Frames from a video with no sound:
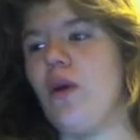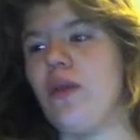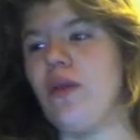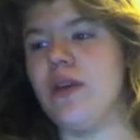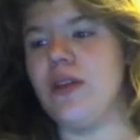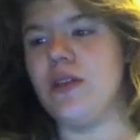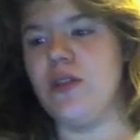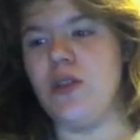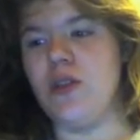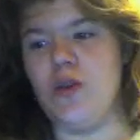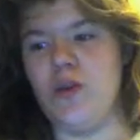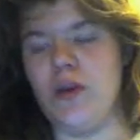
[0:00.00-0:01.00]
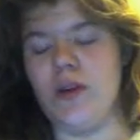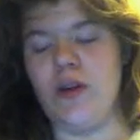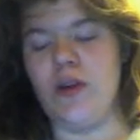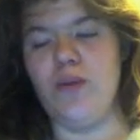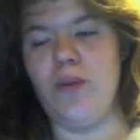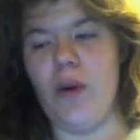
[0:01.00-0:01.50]
the new, a
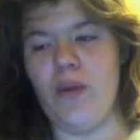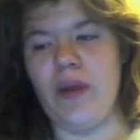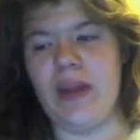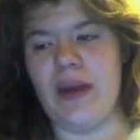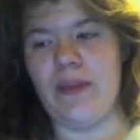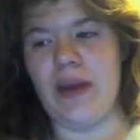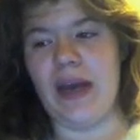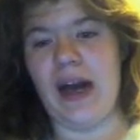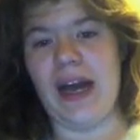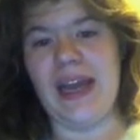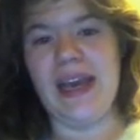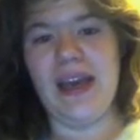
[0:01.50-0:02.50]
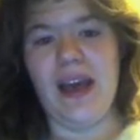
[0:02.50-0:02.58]
new pony that we got,